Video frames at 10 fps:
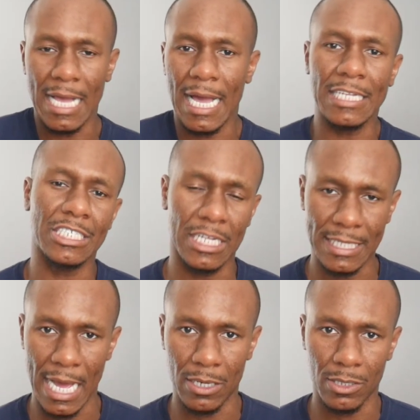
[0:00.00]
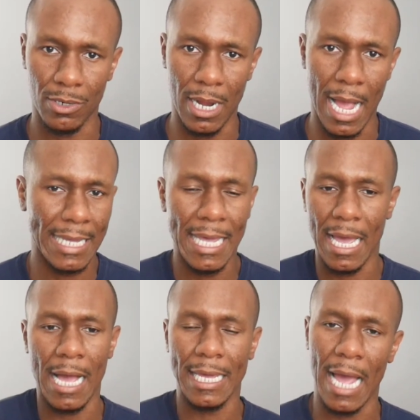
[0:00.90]
got to shut down. Right, I
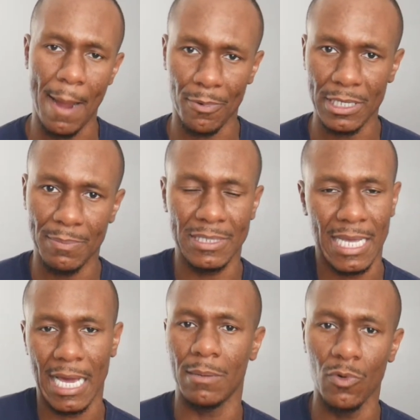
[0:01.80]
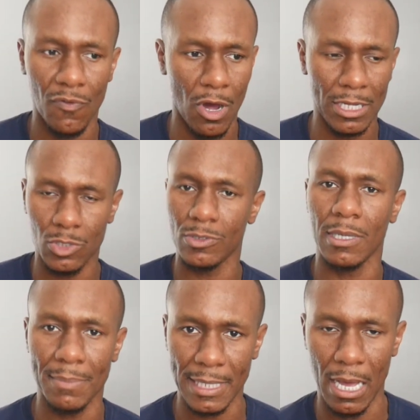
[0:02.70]
can't operate the business. I got to move on and do
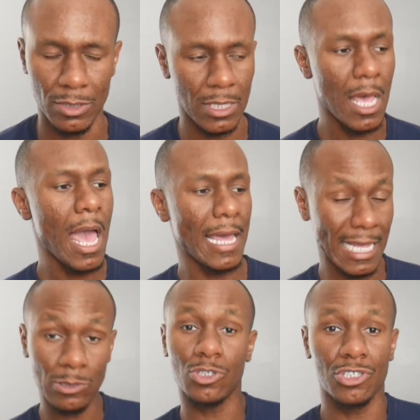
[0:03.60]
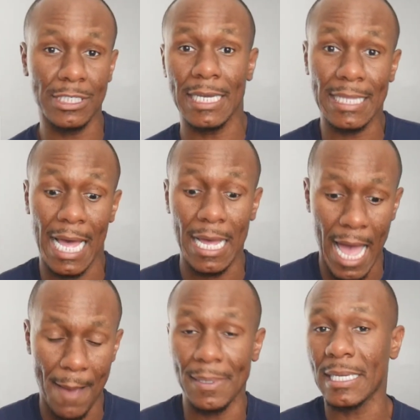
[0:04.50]
something else. And that's what you're seeing a lot
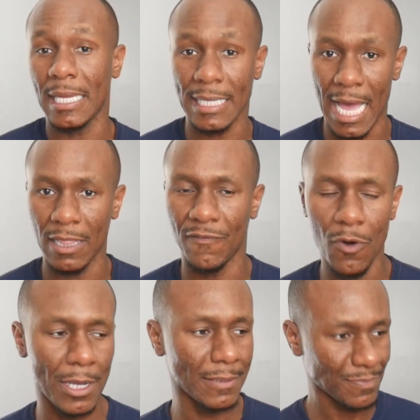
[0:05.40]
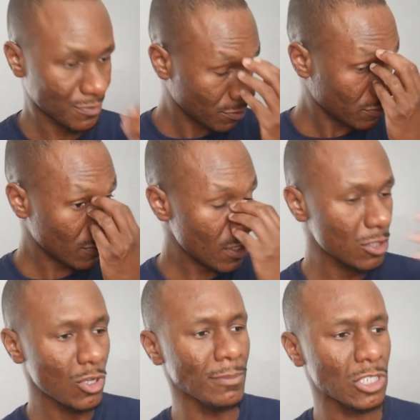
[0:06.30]
happening in California.
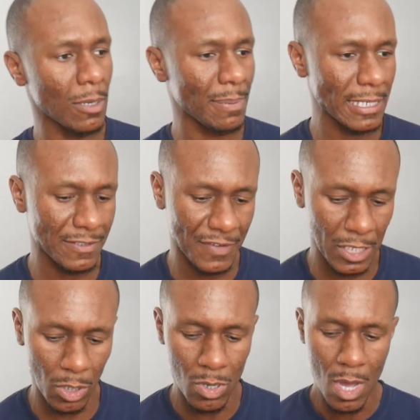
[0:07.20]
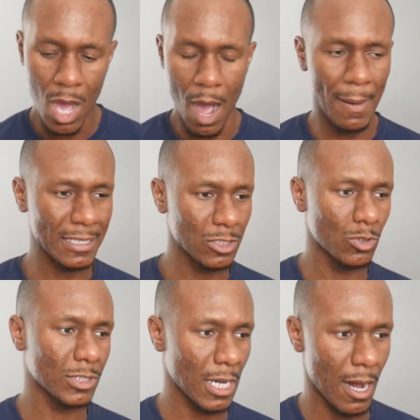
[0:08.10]
So I'm just gonna play this video about the
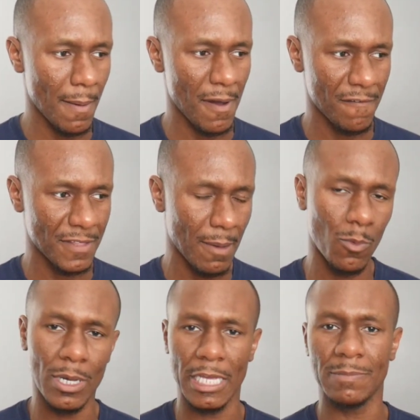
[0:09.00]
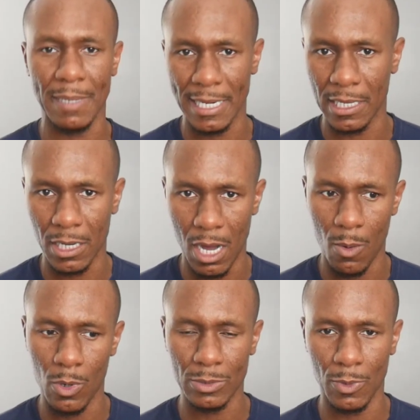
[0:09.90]
news of them explaining
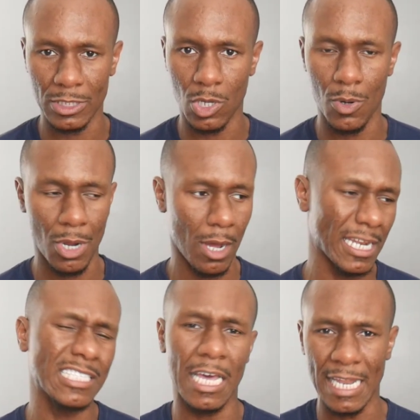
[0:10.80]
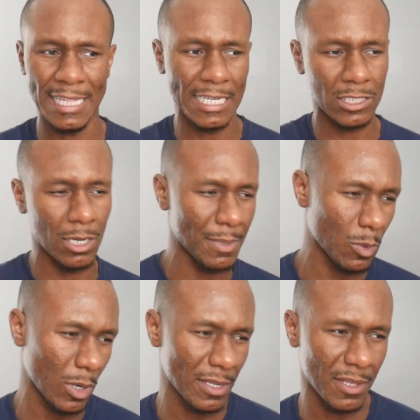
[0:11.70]
what's going on. And I think it's gonna be
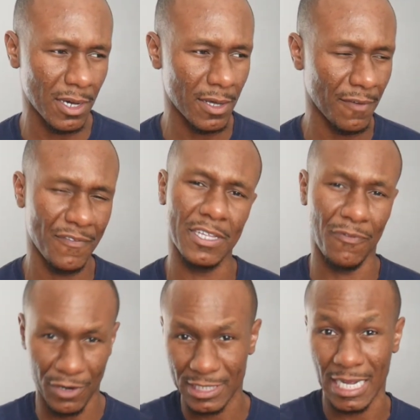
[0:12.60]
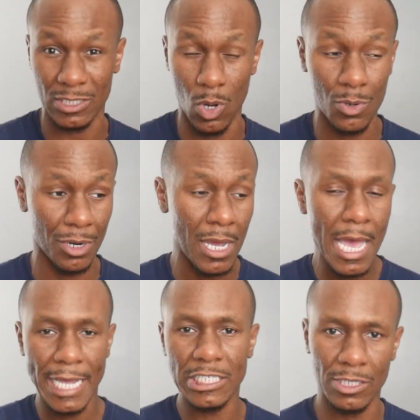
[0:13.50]
one of the franchise owner.
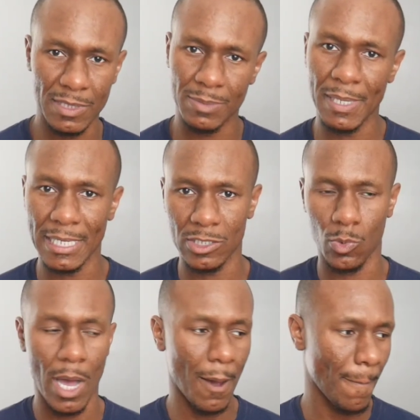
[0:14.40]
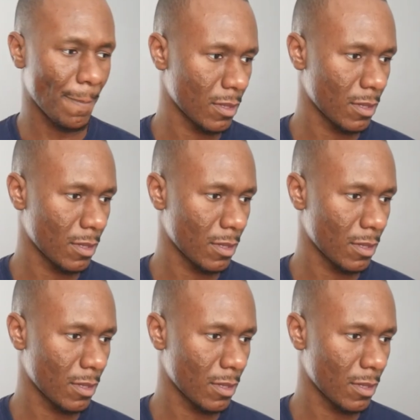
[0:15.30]
He's gonna be speaking as well.